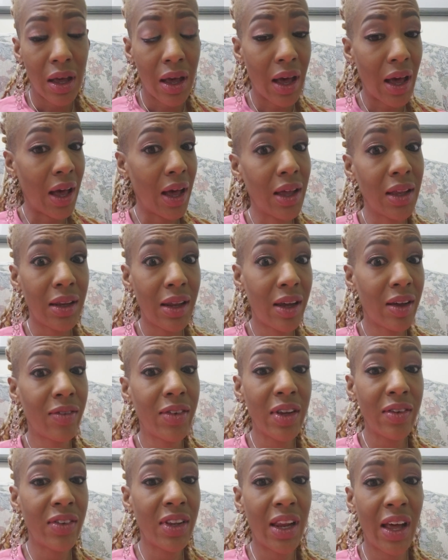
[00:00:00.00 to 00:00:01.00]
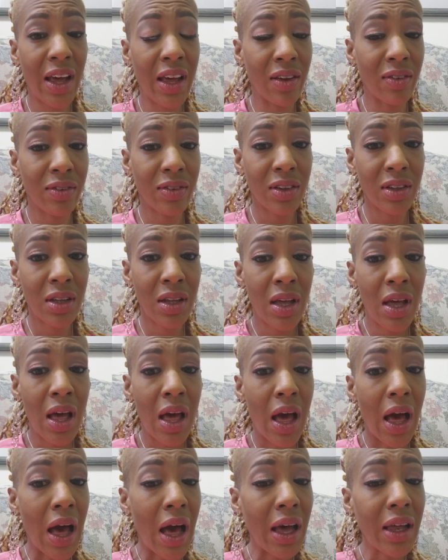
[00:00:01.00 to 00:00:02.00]
I love living life.
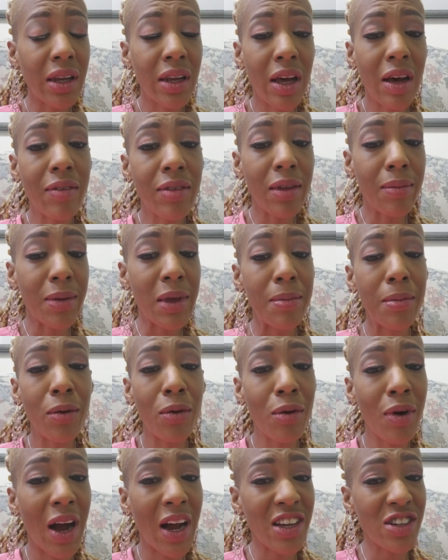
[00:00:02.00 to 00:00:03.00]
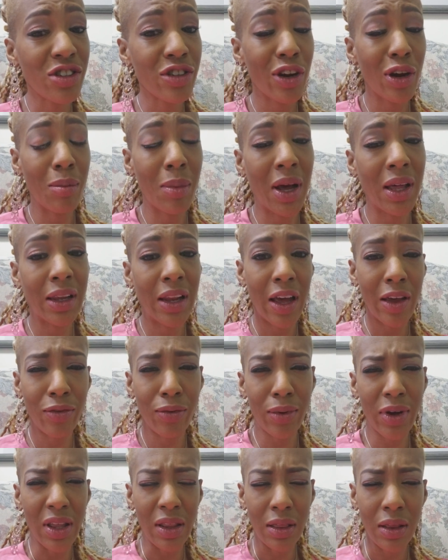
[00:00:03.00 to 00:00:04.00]
I love the people who I share my life
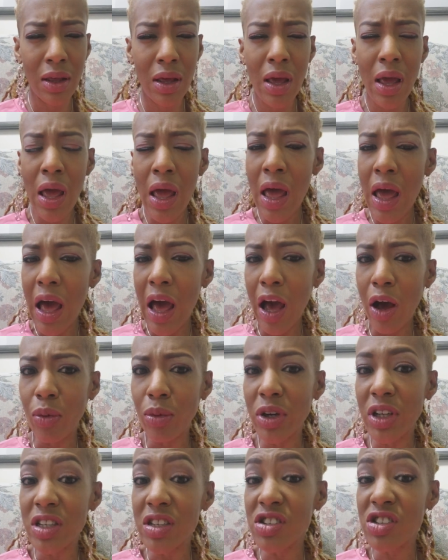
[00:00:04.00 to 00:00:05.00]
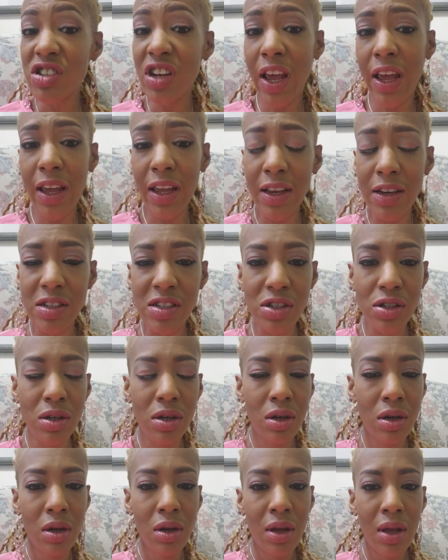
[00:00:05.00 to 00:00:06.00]
with. I wouldn't change
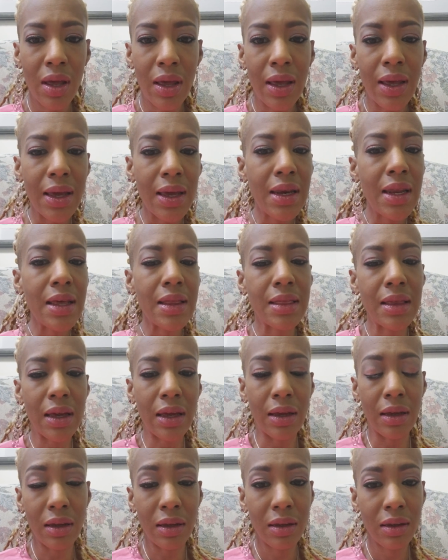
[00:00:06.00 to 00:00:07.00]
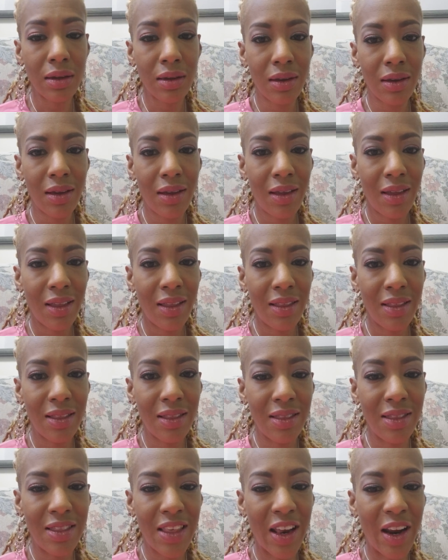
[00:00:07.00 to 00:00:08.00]
anything
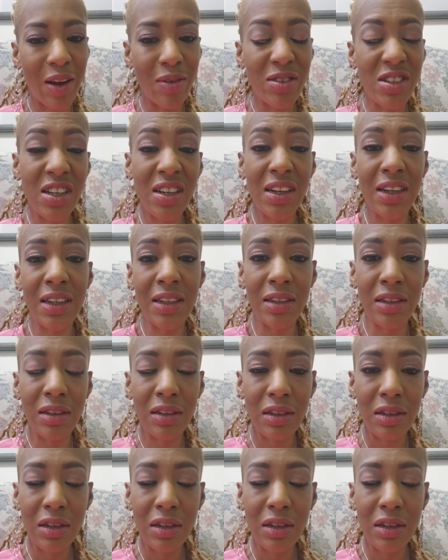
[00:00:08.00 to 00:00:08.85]
that I've done.